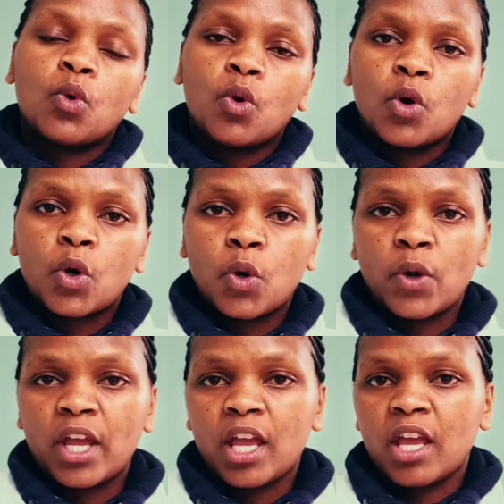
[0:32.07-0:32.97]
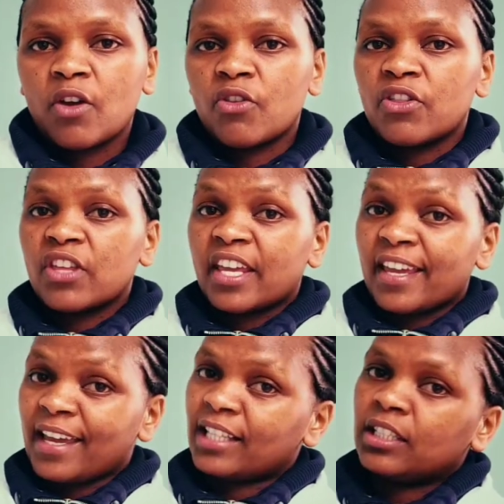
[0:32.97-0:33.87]
oral health
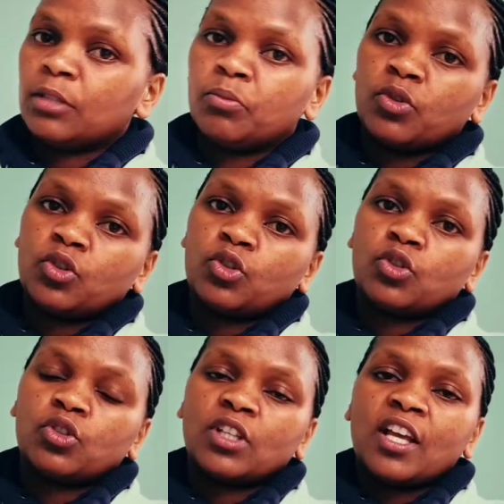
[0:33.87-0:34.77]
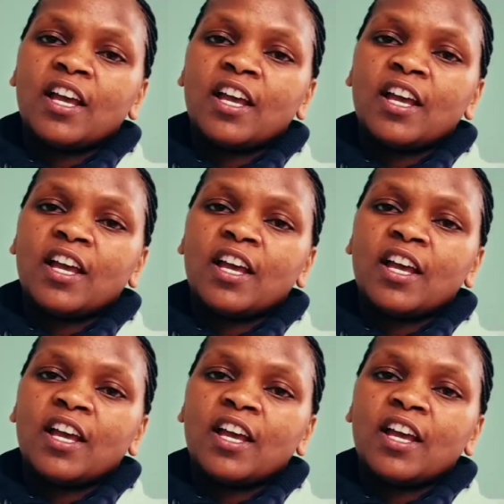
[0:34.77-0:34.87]
care tips